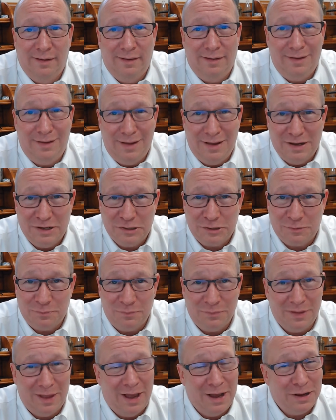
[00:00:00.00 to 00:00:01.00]
Yes,
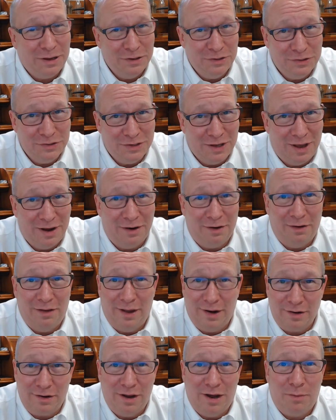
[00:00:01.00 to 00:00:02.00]
I can design a lot
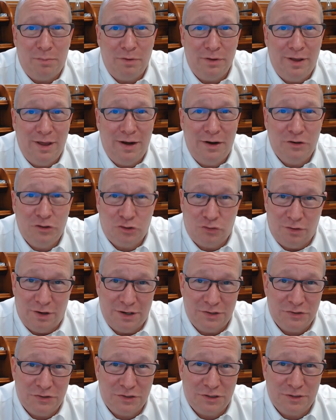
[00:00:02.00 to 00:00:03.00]
of complicated
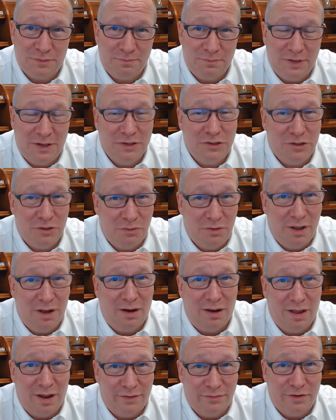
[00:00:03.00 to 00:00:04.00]
trusts, and so can a
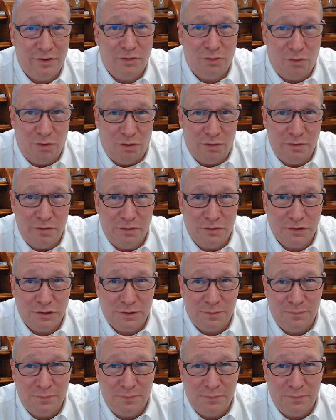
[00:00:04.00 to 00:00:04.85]
lot of other lawyers.